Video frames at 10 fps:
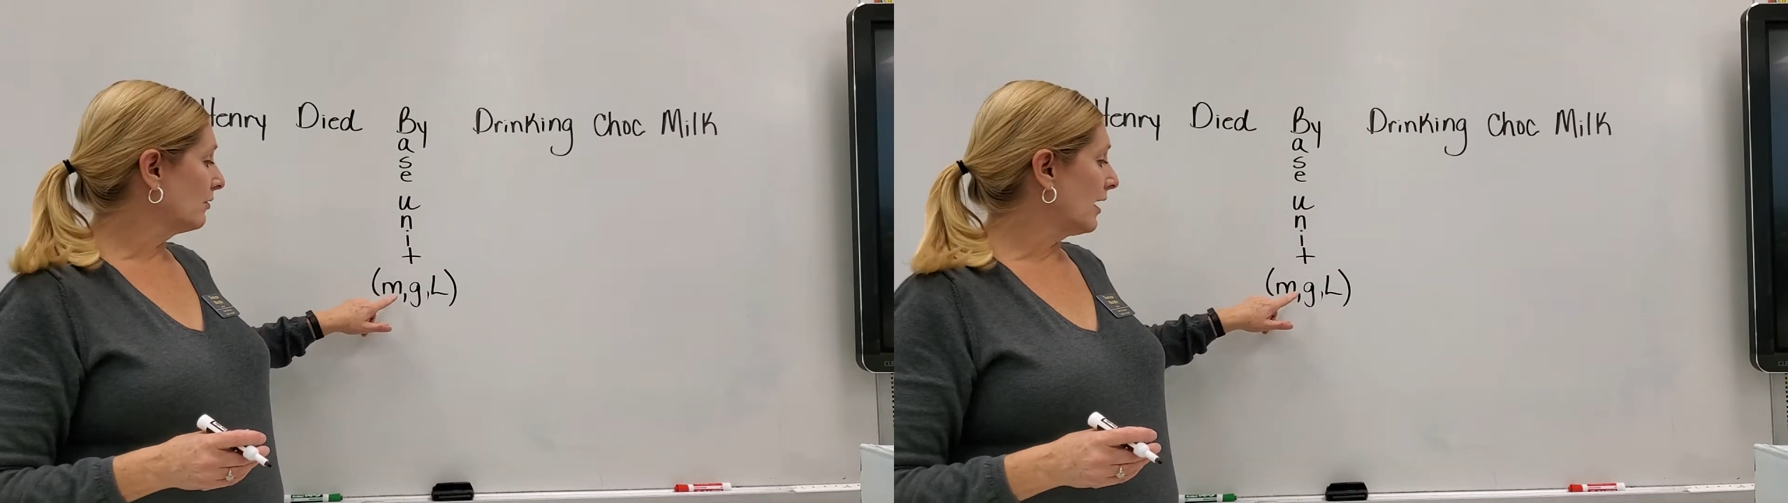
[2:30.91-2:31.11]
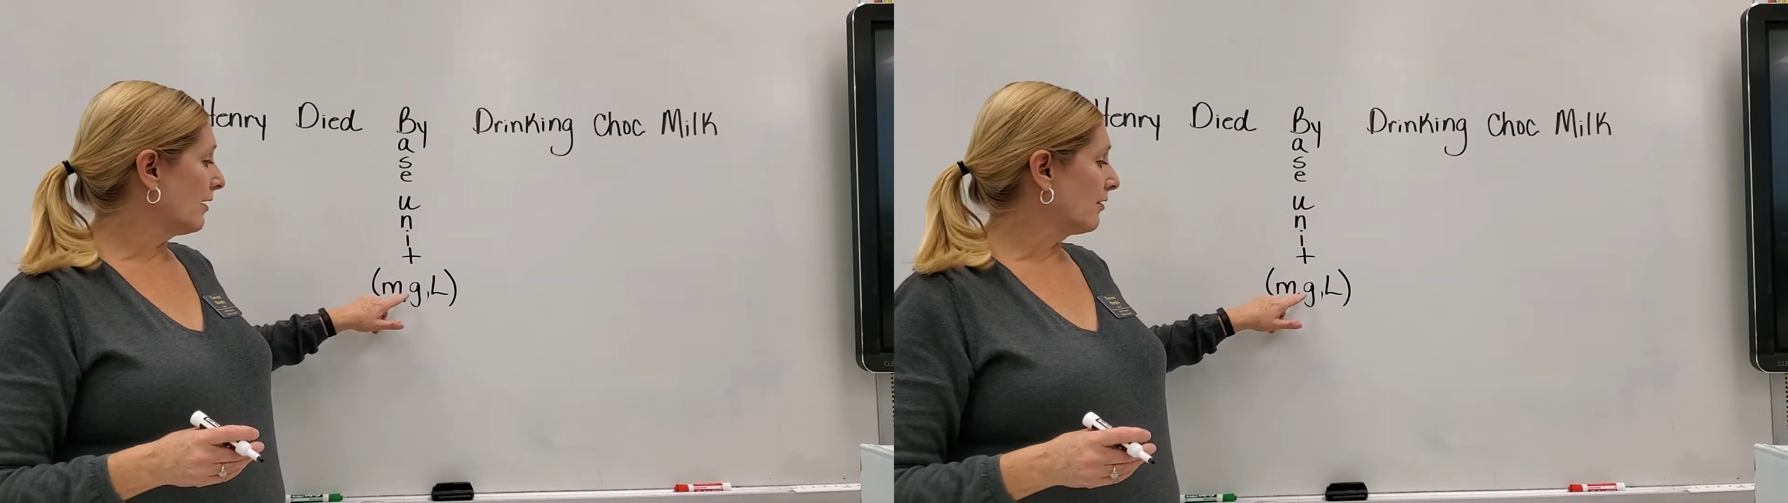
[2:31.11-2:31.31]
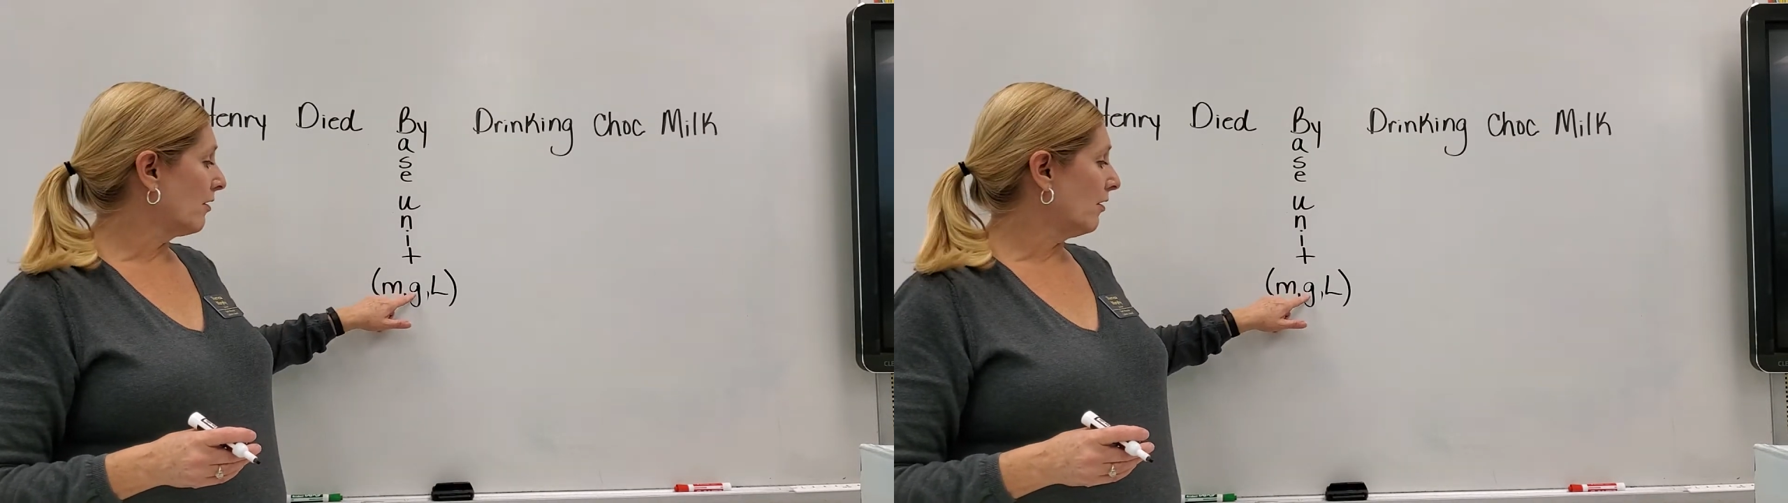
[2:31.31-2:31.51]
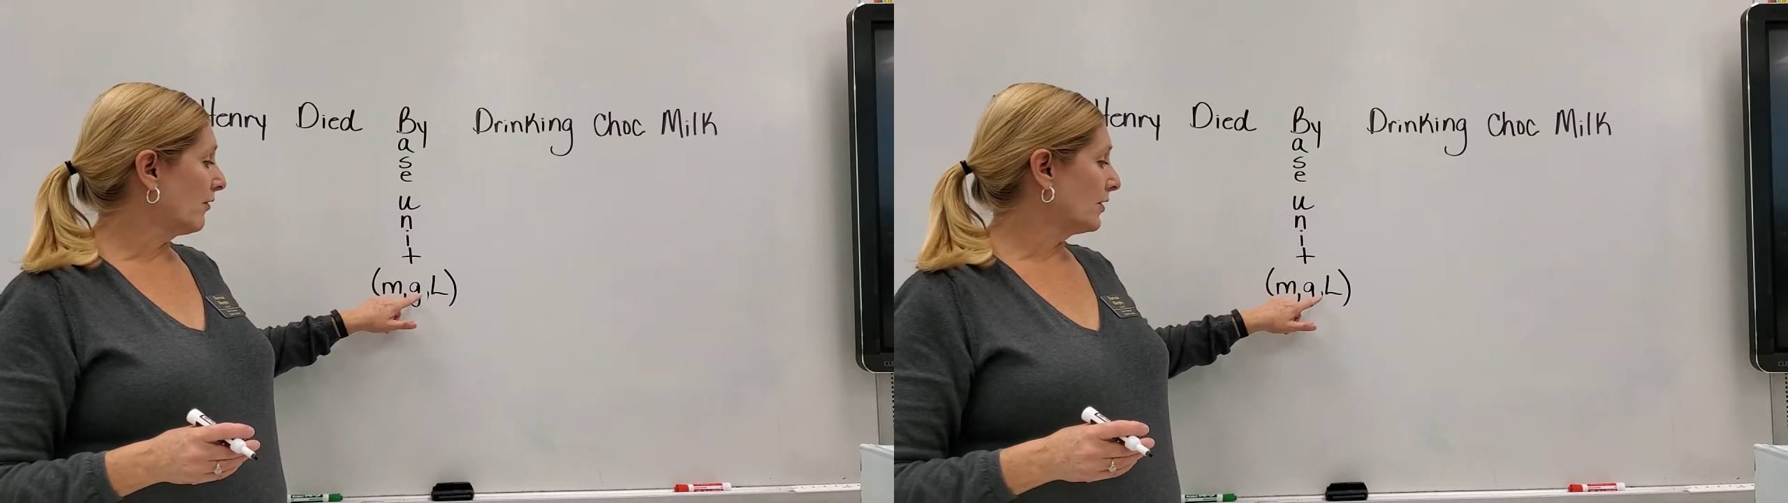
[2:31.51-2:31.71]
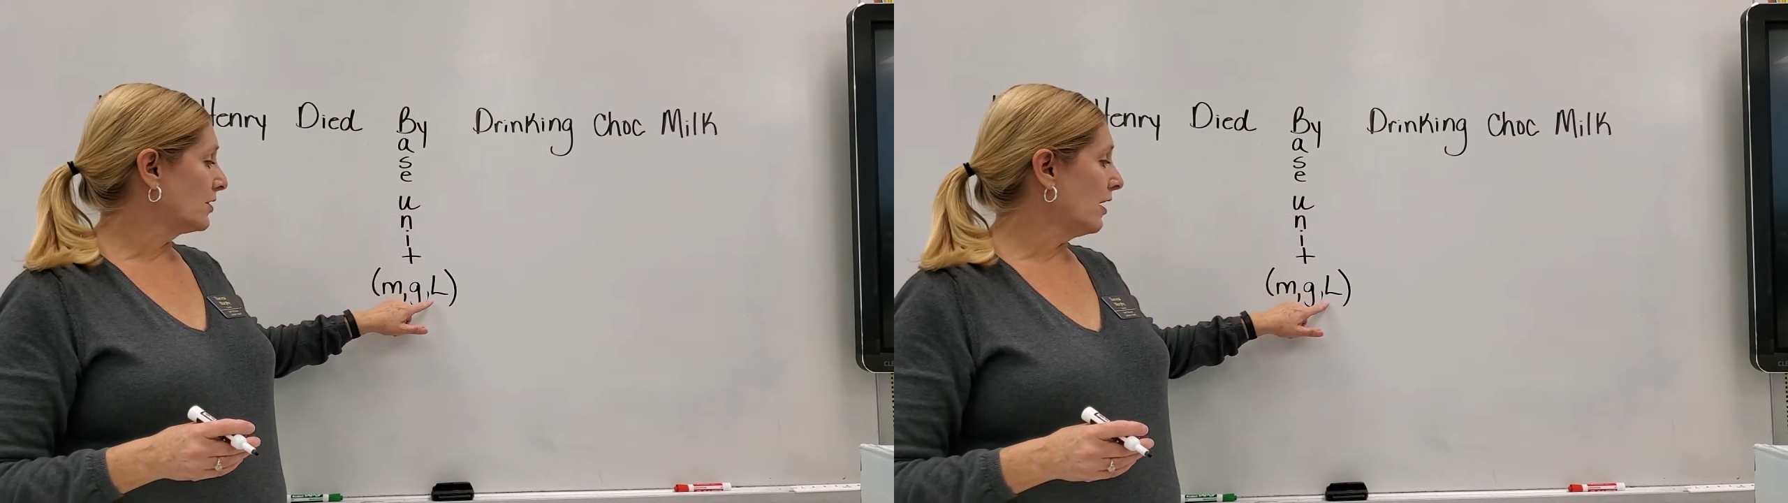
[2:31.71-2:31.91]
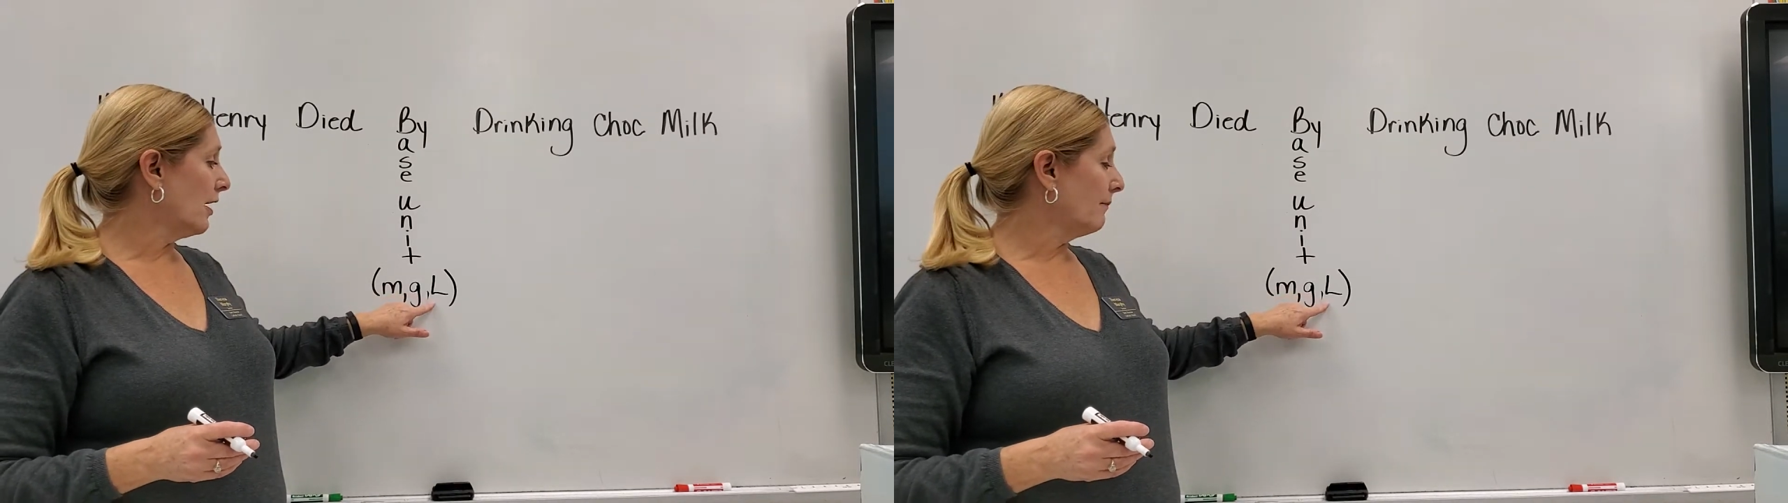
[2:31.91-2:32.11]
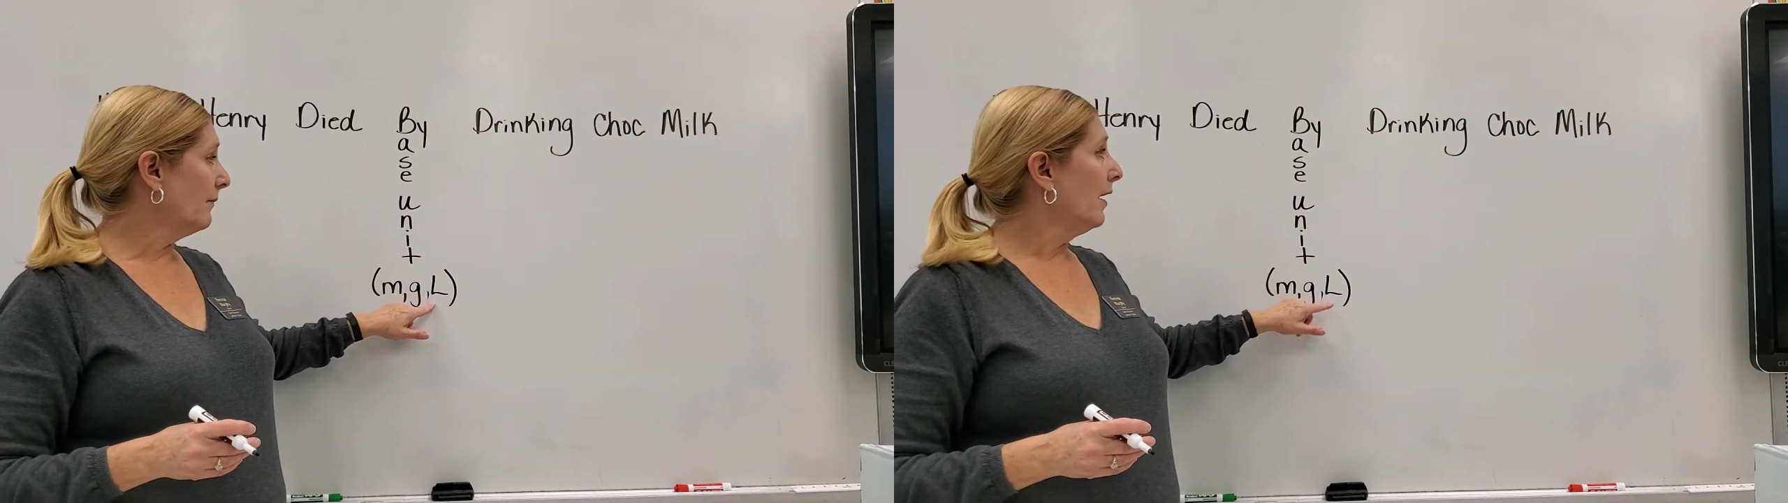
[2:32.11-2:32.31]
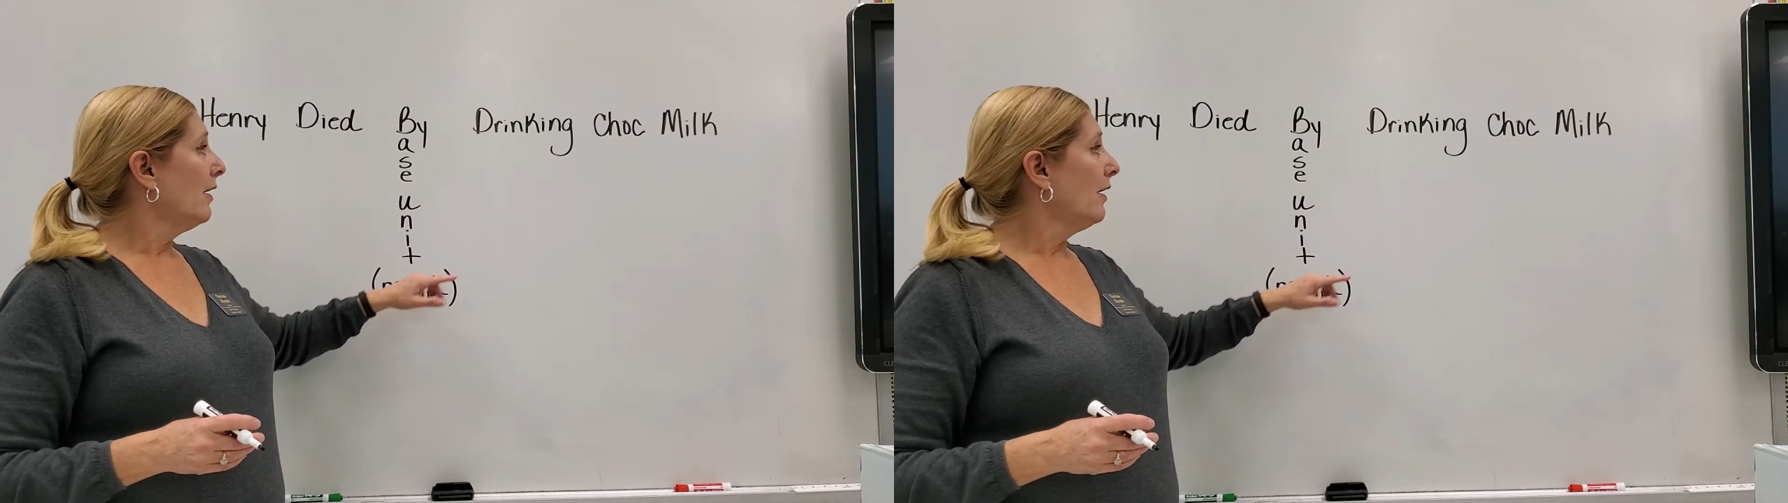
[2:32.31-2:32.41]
letter all the time.